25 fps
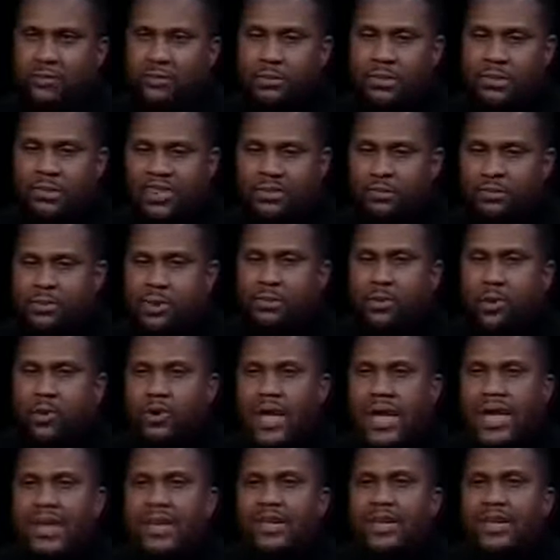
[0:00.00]
But this memo
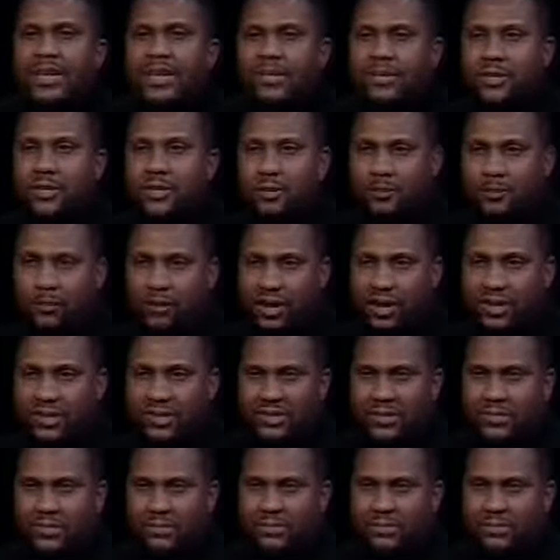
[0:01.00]
got leaked to the press.